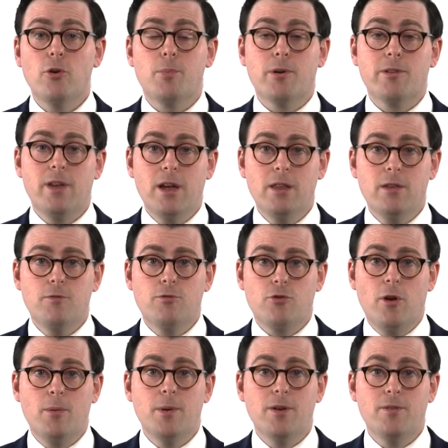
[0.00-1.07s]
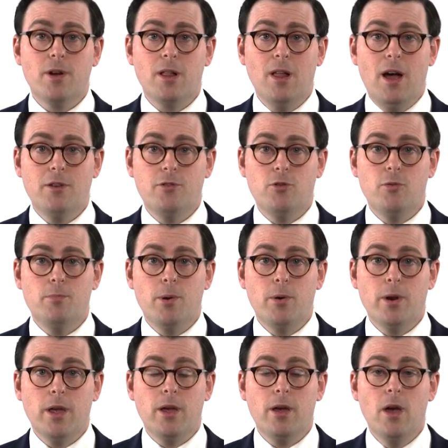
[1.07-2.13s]
or protective treatment of a Class 2
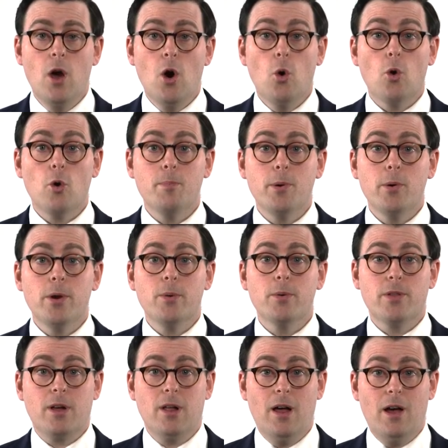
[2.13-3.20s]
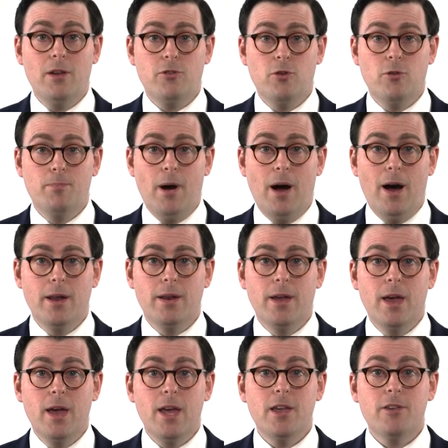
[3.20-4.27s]
building or a building with a Class 2 part
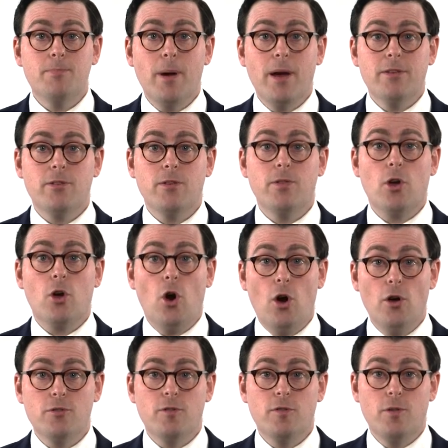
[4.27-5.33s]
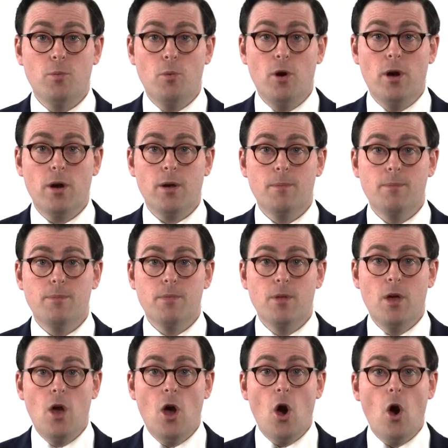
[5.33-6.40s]
is based on the cost of the work.
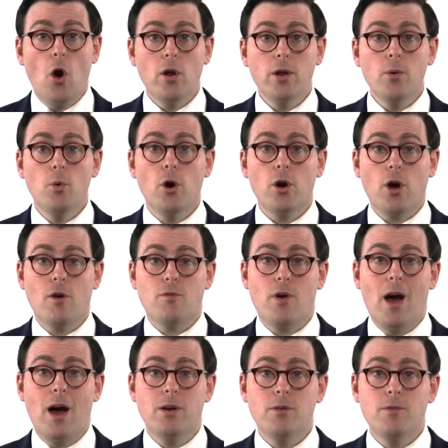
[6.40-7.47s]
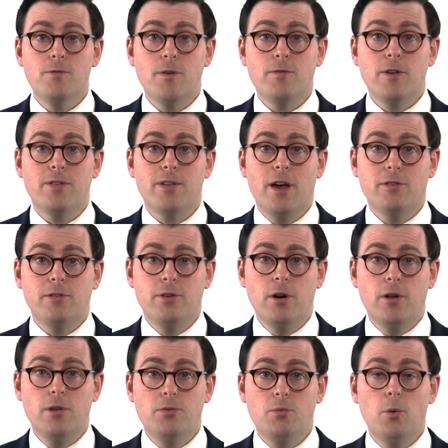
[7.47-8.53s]
Only work over
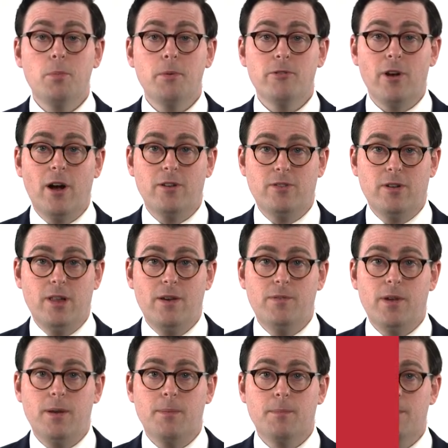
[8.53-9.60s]
$150,000 will be charged a levy.